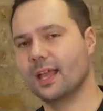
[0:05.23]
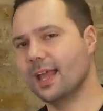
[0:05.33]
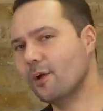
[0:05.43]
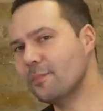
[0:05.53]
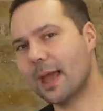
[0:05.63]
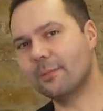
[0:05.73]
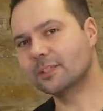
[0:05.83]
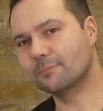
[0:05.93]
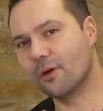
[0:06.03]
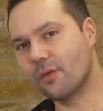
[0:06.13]
he'll be able
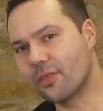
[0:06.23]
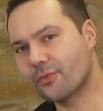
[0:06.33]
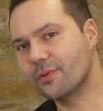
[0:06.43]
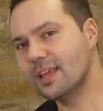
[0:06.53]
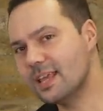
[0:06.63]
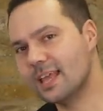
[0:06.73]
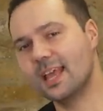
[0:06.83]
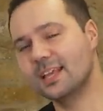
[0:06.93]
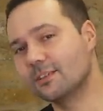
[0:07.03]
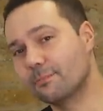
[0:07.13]
to put three
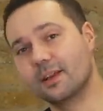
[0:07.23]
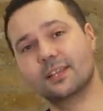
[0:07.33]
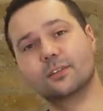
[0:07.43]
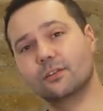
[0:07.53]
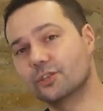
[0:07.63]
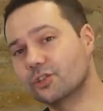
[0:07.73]
years of political